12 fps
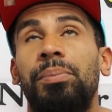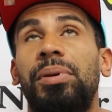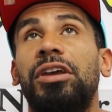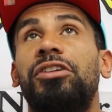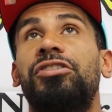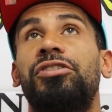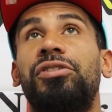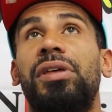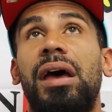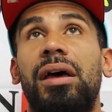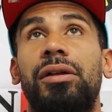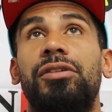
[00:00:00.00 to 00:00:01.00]
Picture
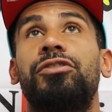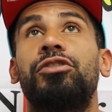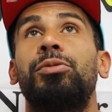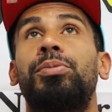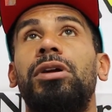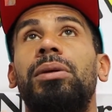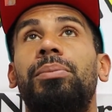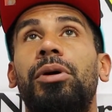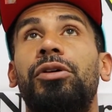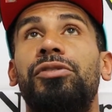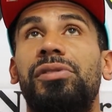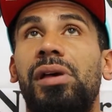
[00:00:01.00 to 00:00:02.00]
that,
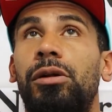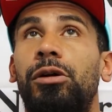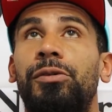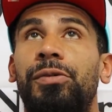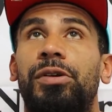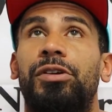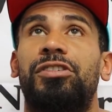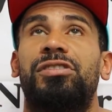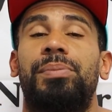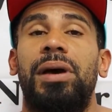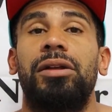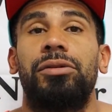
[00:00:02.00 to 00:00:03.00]
superimpose that over your
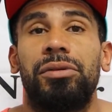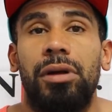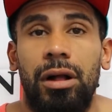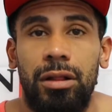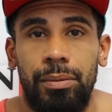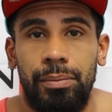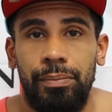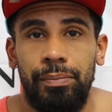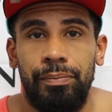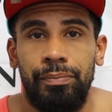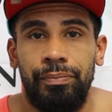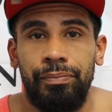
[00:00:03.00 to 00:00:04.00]
spinal column.
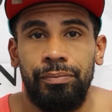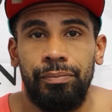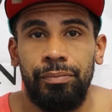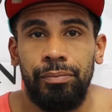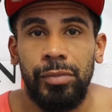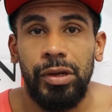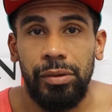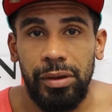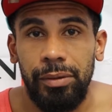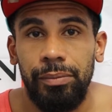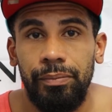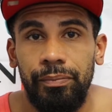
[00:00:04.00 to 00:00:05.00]

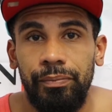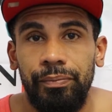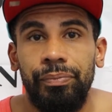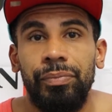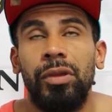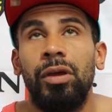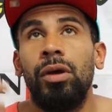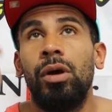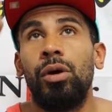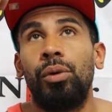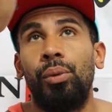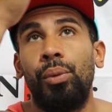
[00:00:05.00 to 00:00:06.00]
Okay,
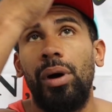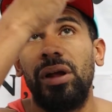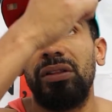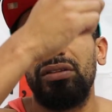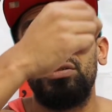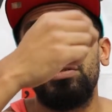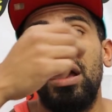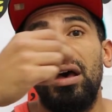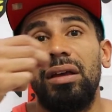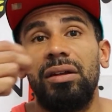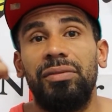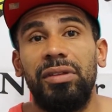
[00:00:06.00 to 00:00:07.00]
one
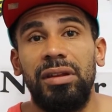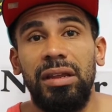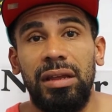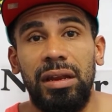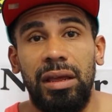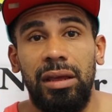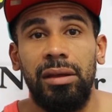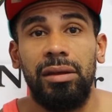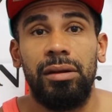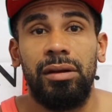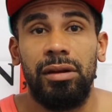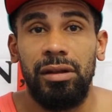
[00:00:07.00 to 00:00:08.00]
side of the DNA
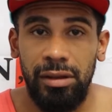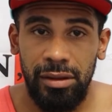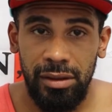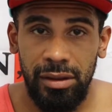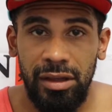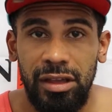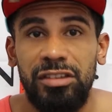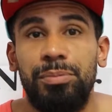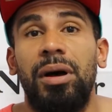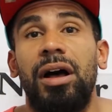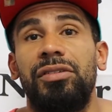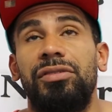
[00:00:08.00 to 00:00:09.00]
is
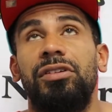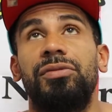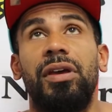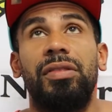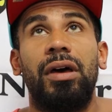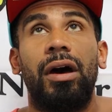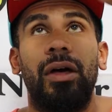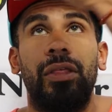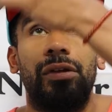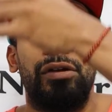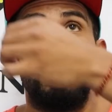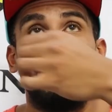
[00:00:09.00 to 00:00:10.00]
positive and the
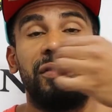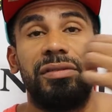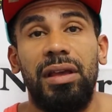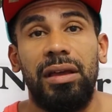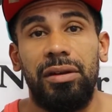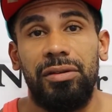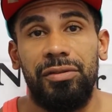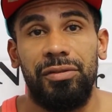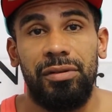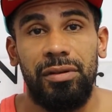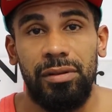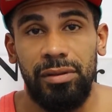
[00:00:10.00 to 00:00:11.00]
other is negative.
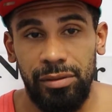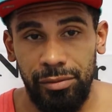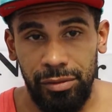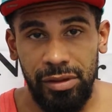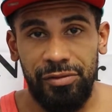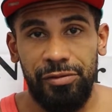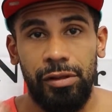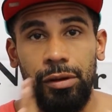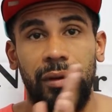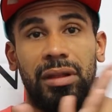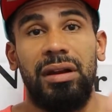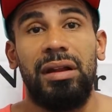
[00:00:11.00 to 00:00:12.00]
when they
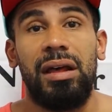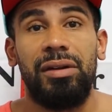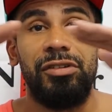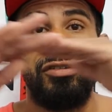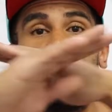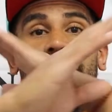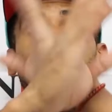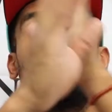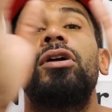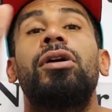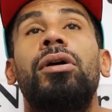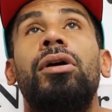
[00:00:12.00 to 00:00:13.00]
flow in and out of each other.